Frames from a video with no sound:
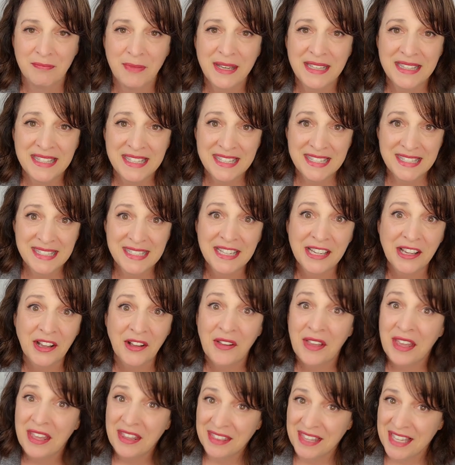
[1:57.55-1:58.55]
But
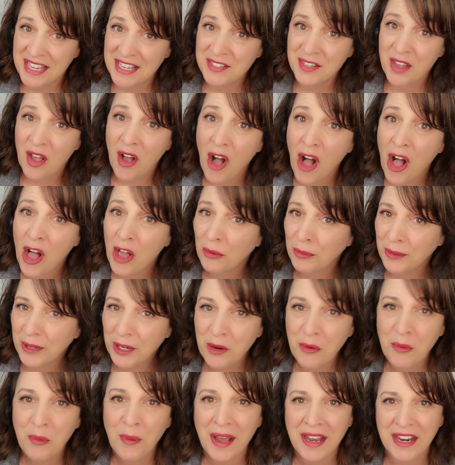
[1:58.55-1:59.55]
still, these all
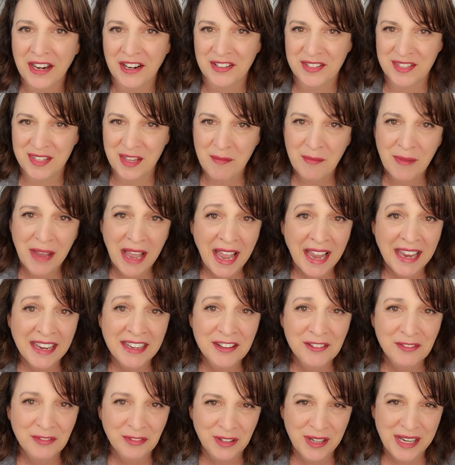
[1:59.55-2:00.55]
require some
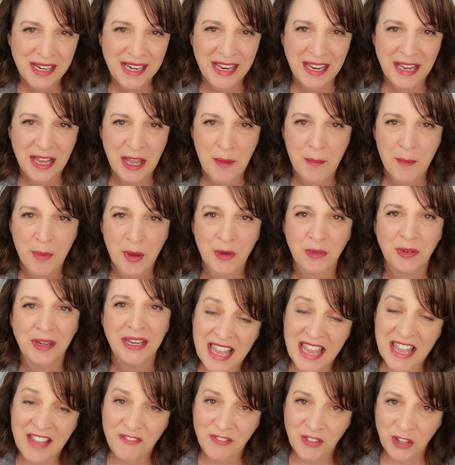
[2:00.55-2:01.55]
kind of reading
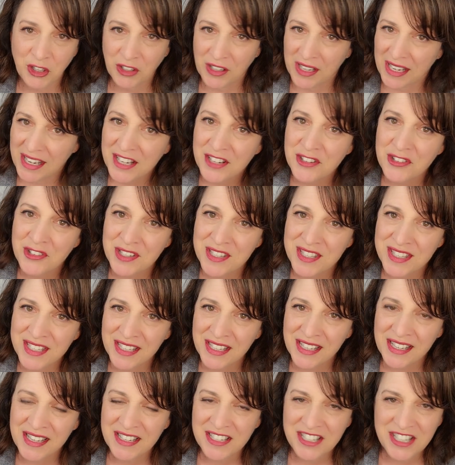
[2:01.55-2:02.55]
component. If you're
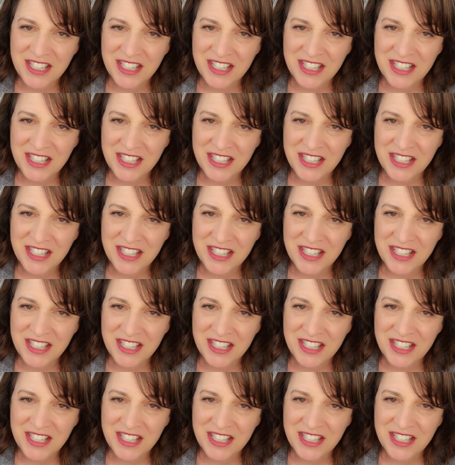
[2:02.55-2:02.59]
interested in